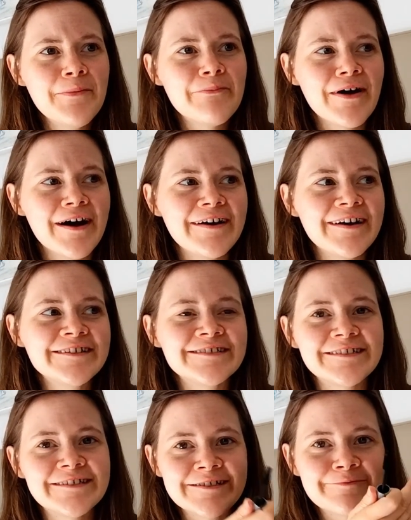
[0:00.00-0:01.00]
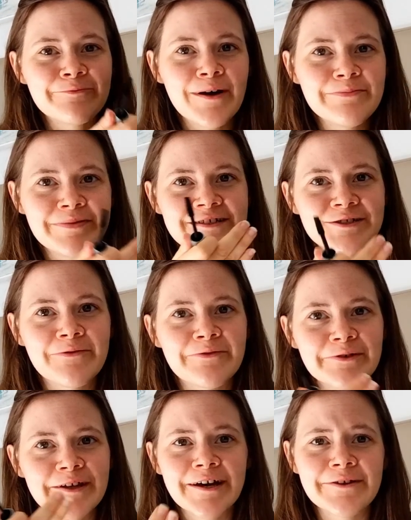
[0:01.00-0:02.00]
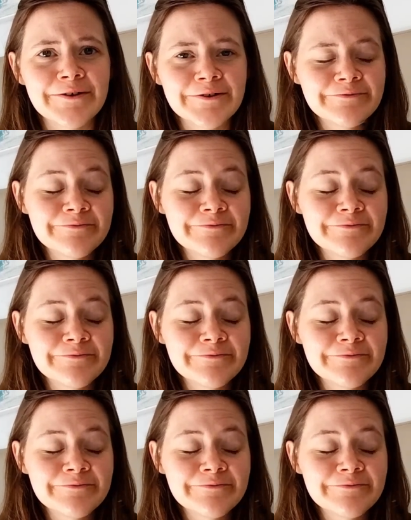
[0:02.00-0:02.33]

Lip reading: But it's just one beach after the other.